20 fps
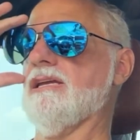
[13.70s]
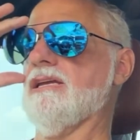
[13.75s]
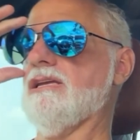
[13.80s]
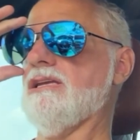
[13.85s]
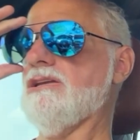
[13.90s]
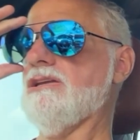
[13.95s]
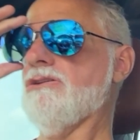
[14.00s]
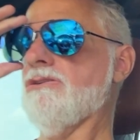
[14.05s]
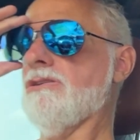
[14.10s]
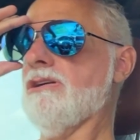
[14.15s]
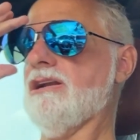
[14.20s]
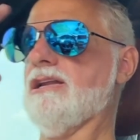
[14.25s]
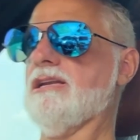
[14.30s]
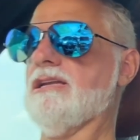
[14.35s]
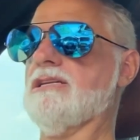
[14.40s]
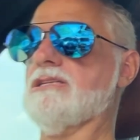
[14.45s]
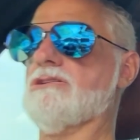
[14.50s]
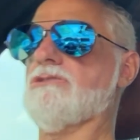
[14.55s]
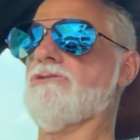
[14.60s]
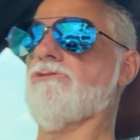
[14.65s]

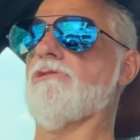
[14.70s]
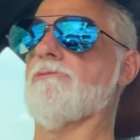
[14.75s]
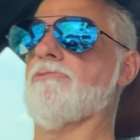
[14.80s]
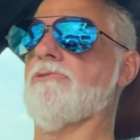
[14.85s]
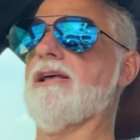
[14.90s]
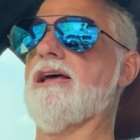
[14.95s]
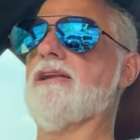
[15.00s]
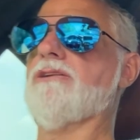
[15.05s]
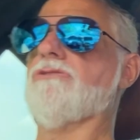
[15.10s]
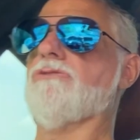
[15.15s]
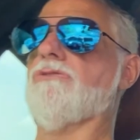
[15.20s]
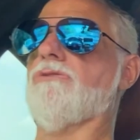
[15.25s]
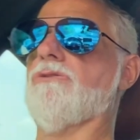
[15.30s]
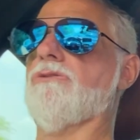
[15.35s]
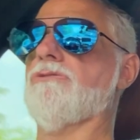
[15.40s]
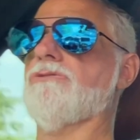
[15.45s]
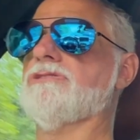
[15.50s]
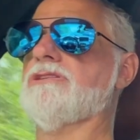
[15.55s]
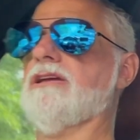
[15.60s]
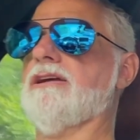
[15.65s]
United's corporate
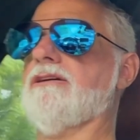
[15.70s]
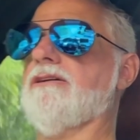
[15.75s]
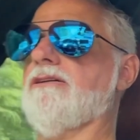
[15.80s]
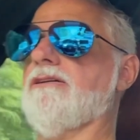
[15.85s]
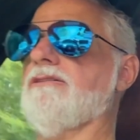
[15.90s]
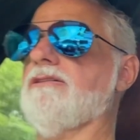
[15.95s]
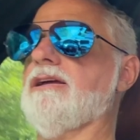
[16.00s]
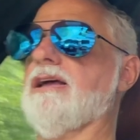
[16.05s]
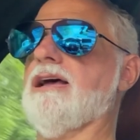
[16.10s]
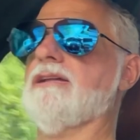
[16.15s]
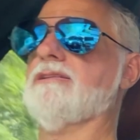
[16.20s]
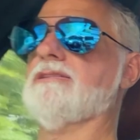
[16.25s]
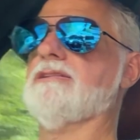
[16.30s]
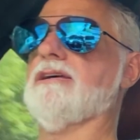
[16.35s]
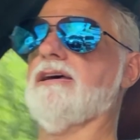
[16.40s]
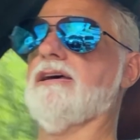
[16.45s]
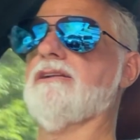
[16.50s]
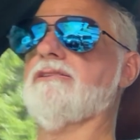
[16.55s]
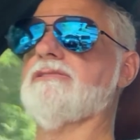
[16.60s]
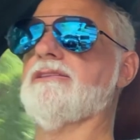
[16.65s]
headquarters there
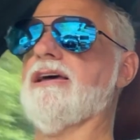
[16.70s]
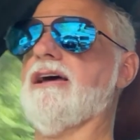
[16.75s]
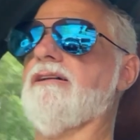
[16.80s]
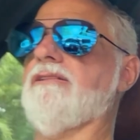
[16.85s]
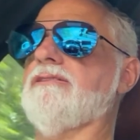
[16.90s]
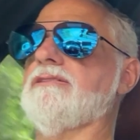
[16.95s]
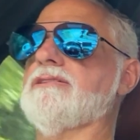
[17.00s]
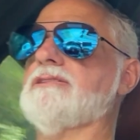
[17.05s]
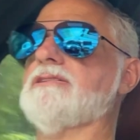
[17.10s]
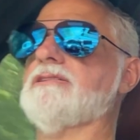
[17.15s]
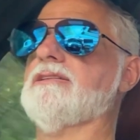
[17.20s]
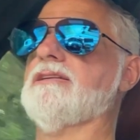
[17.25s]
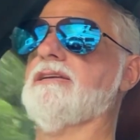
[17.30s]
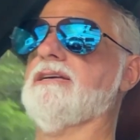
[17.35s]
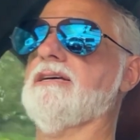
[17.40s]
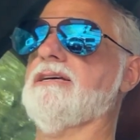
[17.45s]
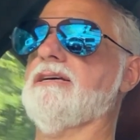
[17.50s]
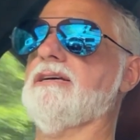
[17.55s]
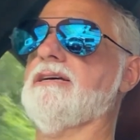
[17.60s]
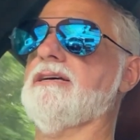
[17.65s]
outside of Dallas.
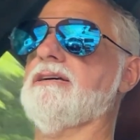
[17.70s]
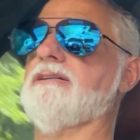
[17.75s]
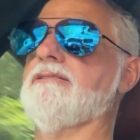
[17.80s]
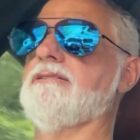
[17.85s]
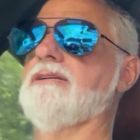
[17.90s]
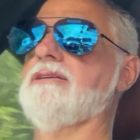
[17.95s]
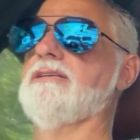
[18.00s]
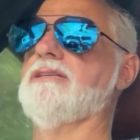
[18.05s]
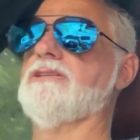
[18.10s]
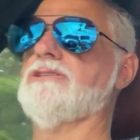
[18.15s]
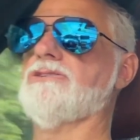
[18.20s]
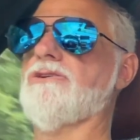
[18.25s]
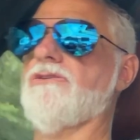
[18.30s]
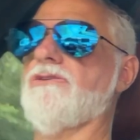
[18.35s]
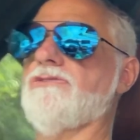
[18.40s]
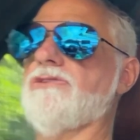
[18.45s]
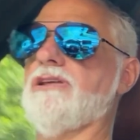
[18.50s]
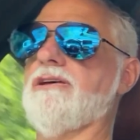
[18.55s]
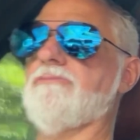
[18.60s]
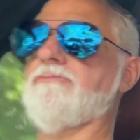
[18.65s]

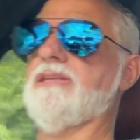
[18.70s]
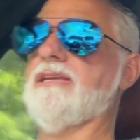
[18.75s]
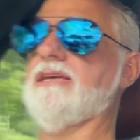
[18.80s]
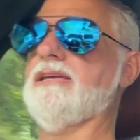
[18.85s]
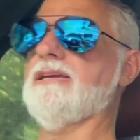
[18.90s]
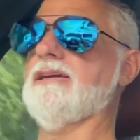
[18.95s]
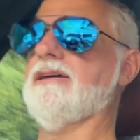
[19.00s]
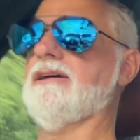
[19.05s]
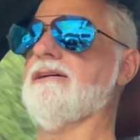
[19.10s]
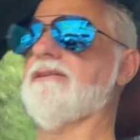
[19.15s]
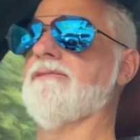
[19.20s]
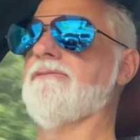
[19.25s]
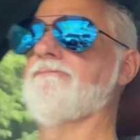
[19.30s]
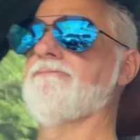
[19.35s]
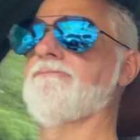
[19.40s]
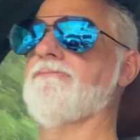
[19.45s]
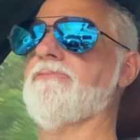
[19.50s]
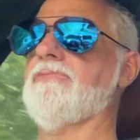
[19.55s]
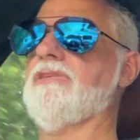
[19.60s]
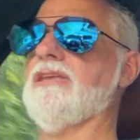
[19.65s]
Showed them the
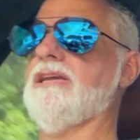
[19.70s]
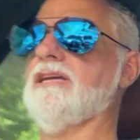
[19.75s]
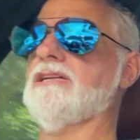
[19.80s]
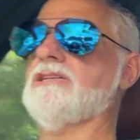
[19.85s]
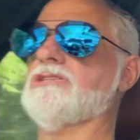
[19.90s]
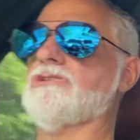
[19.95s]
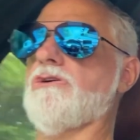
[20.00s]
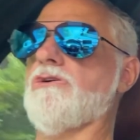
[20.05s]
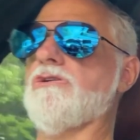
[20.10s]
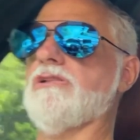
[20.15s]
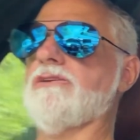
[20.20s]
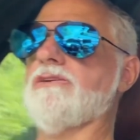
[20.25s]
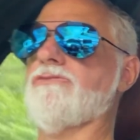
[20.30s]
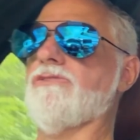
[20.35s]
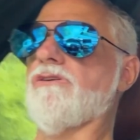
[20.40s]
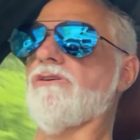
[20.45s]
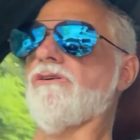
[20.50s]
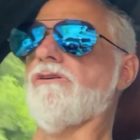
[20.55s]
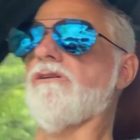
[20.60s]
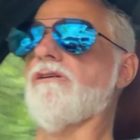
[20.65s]
install of
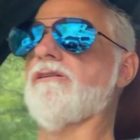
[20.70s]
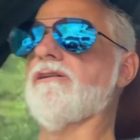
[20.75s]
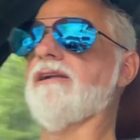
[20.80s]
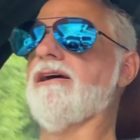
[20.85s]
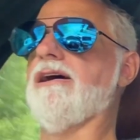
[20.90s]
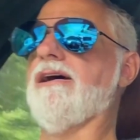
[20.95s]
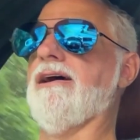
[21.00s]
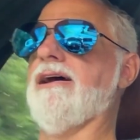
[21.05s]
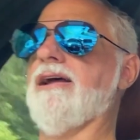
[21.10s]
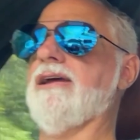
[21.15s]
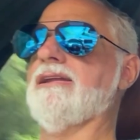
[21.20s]
our R9,